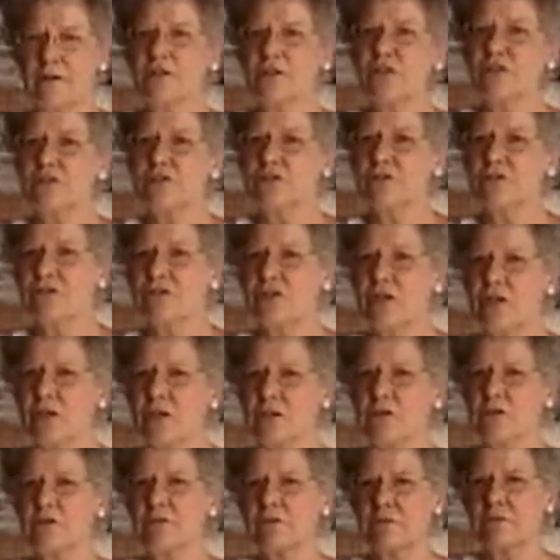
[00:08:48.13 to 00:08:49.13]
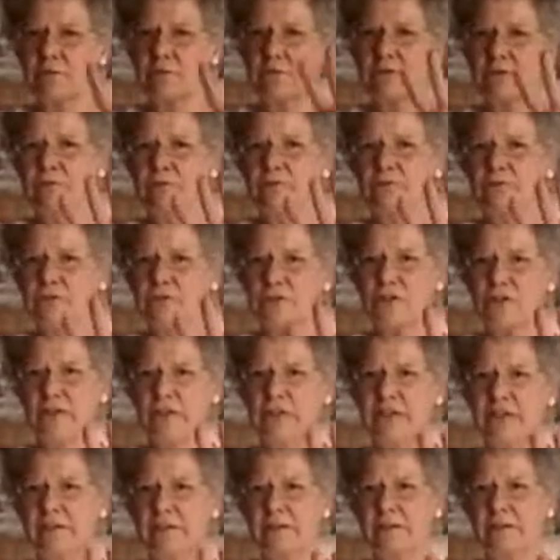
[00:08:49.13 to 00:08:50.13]
teach the child
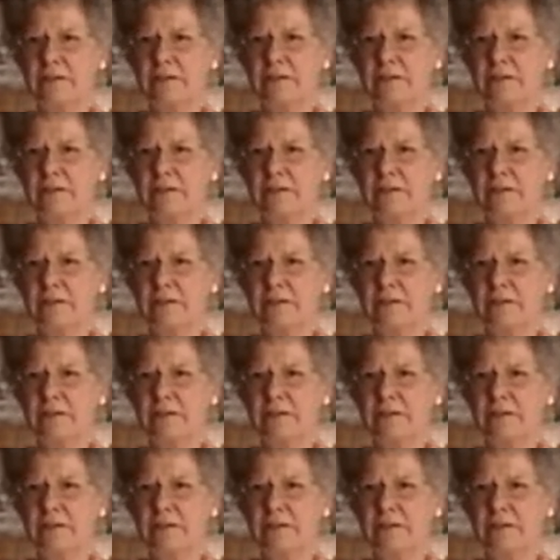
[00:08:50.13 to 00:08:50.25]
fully,